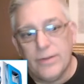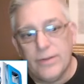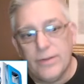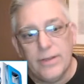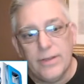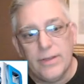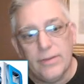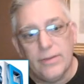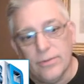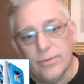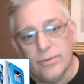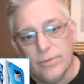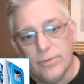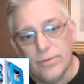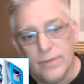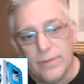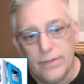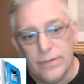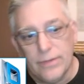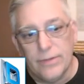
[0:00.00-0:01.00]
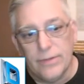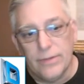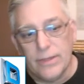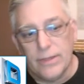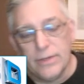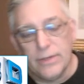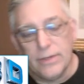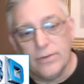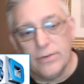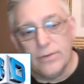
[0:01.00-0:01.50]
I was doing different things,
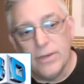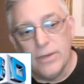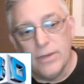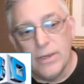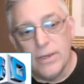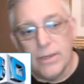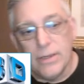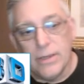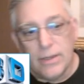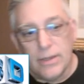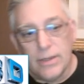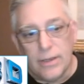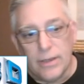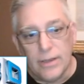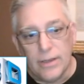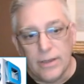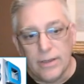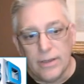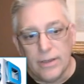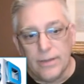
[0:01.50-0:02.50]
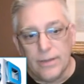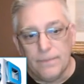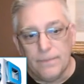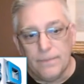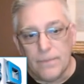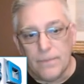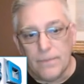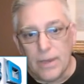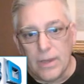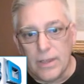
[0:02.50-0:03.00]

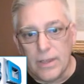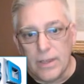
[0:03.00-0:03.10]
and